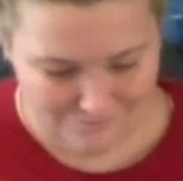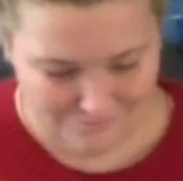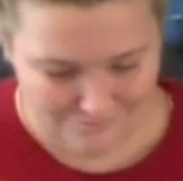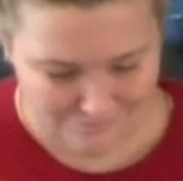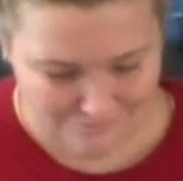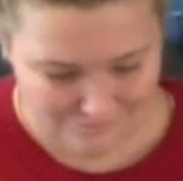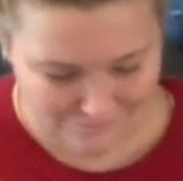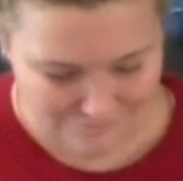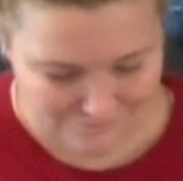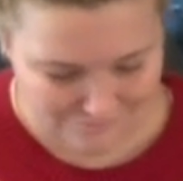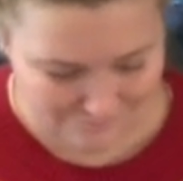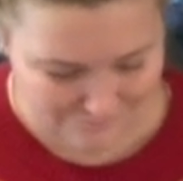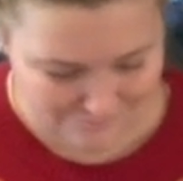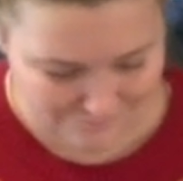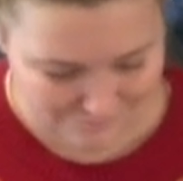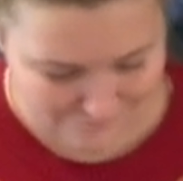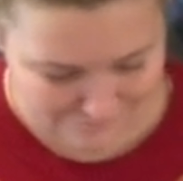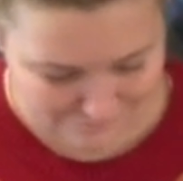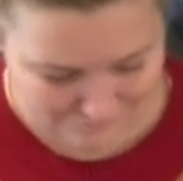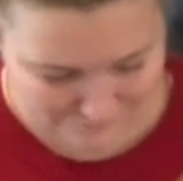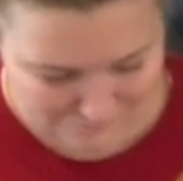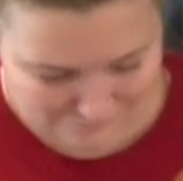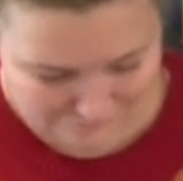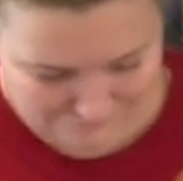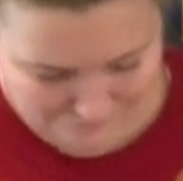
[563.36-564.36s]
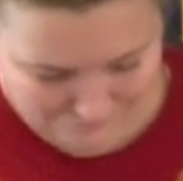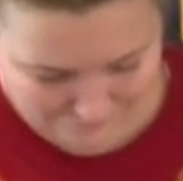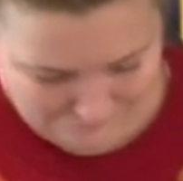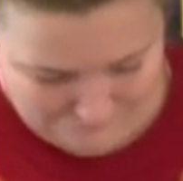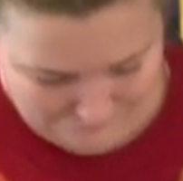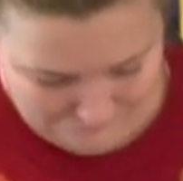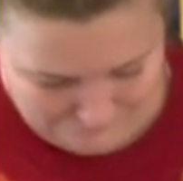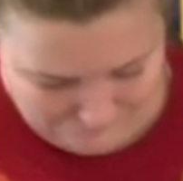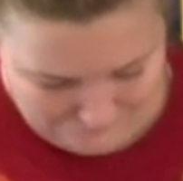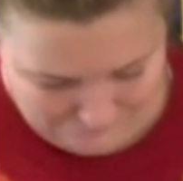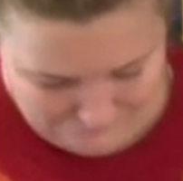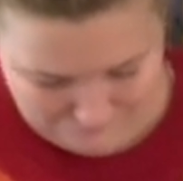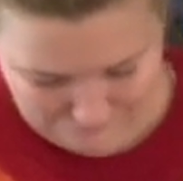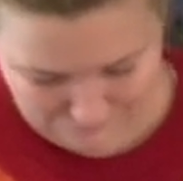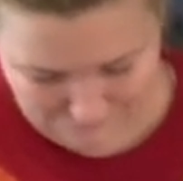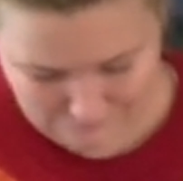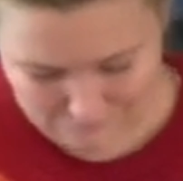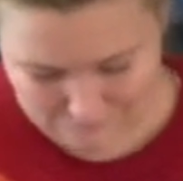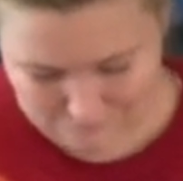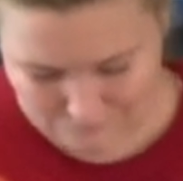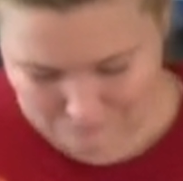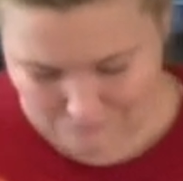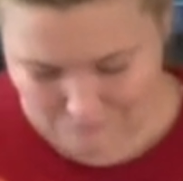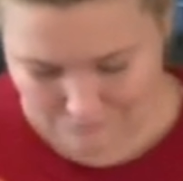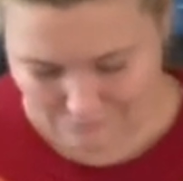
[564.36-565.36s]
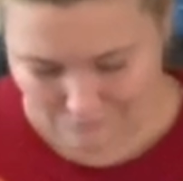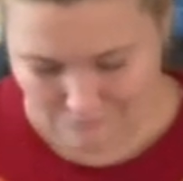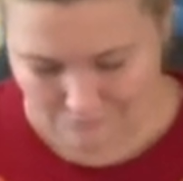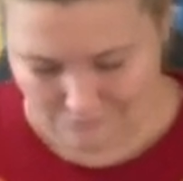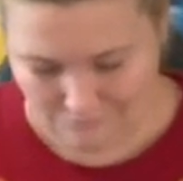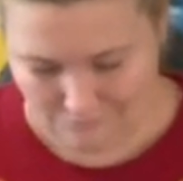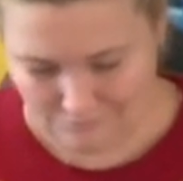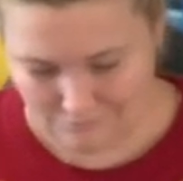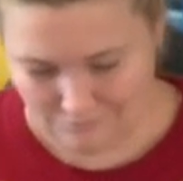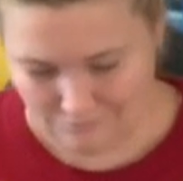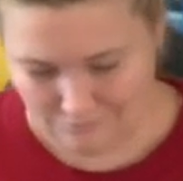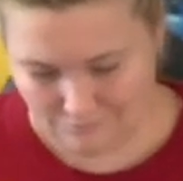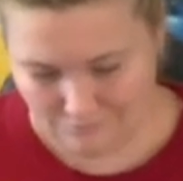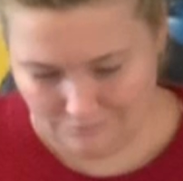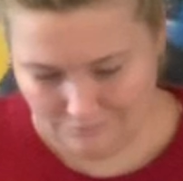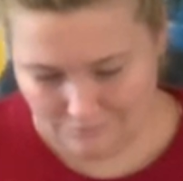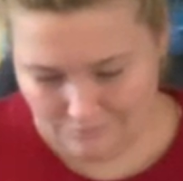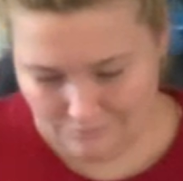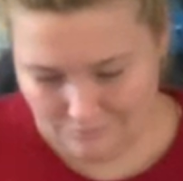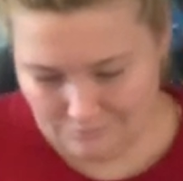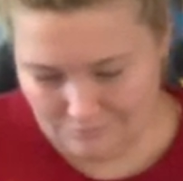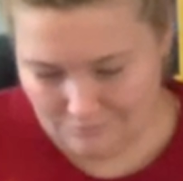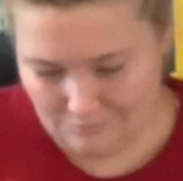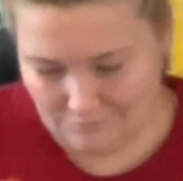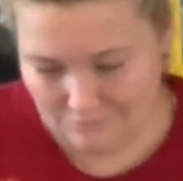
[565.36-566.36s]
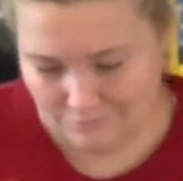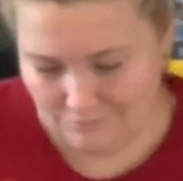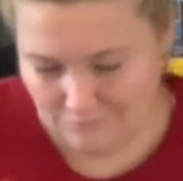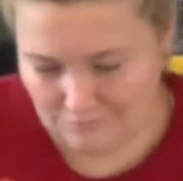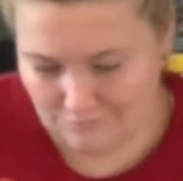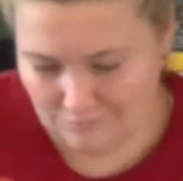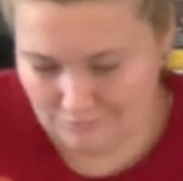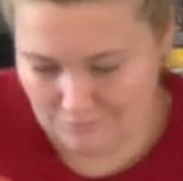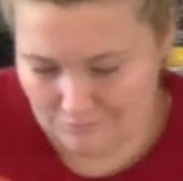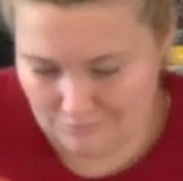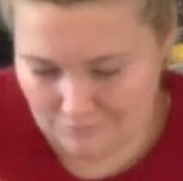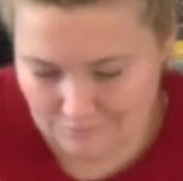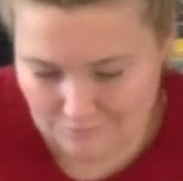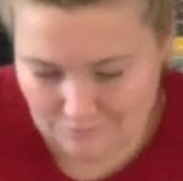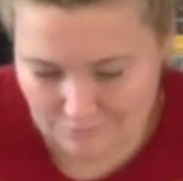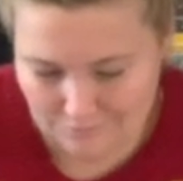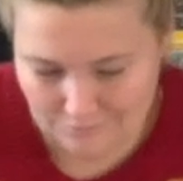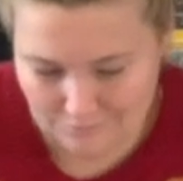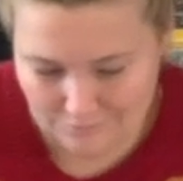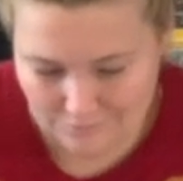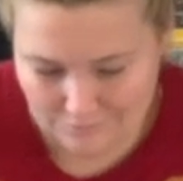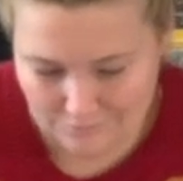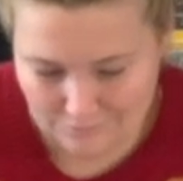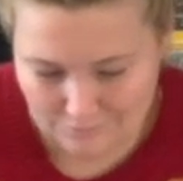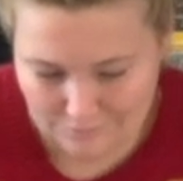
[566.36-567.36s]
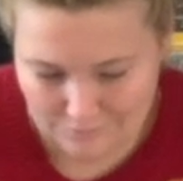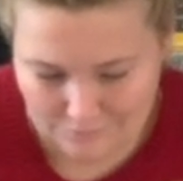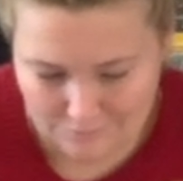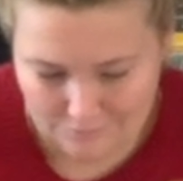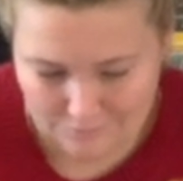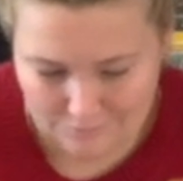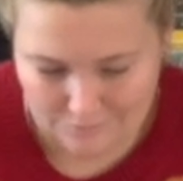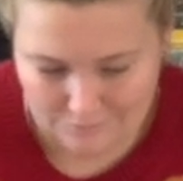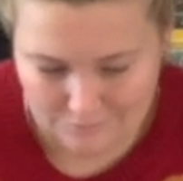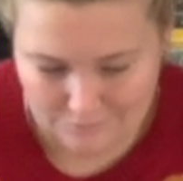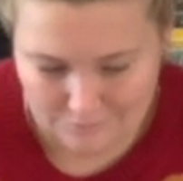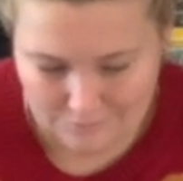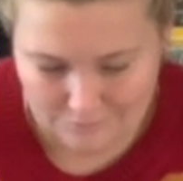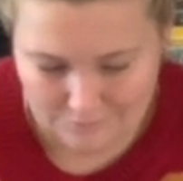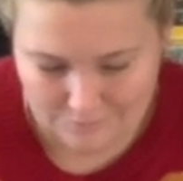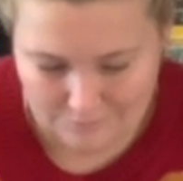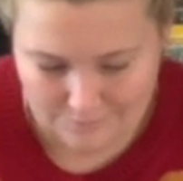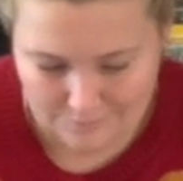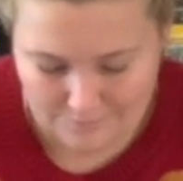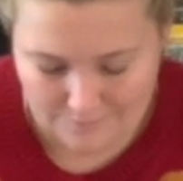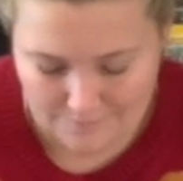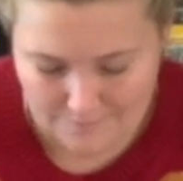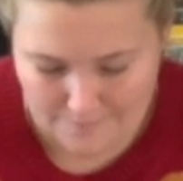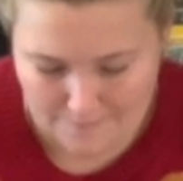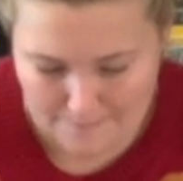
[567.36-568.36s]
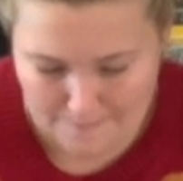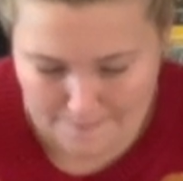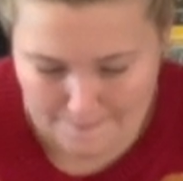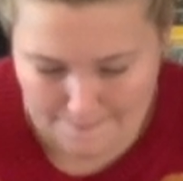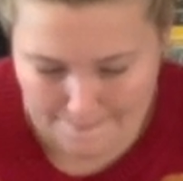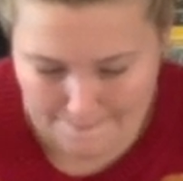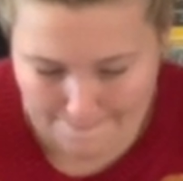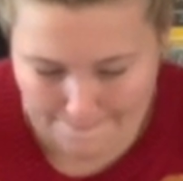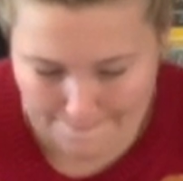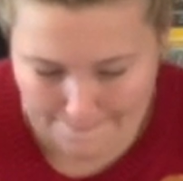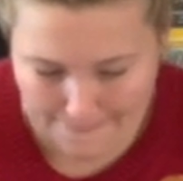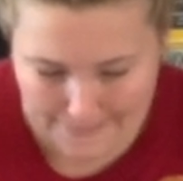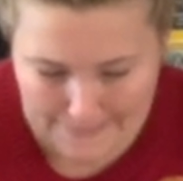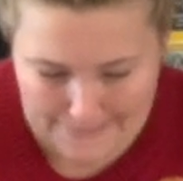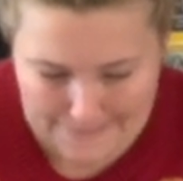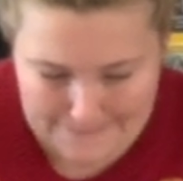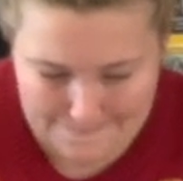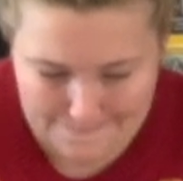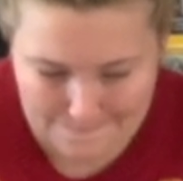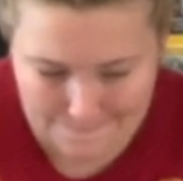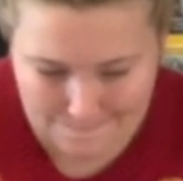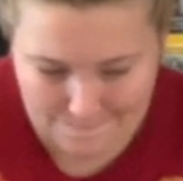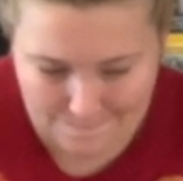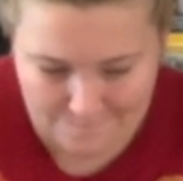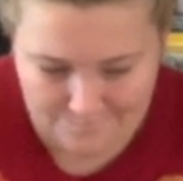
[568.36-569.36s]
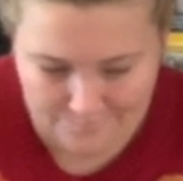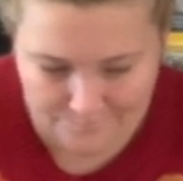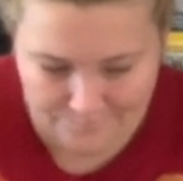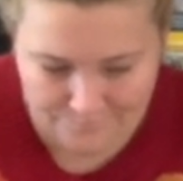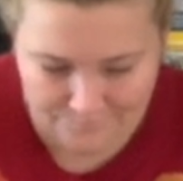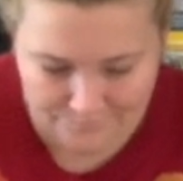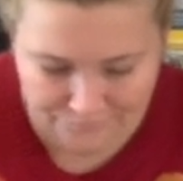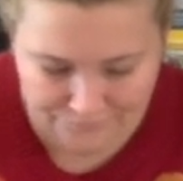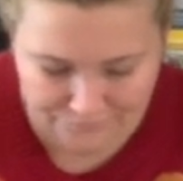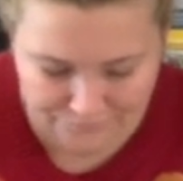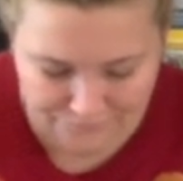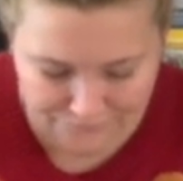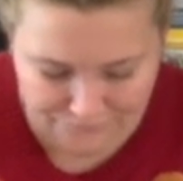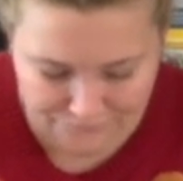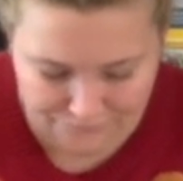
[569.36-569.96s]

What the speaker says: This person isn't speaking.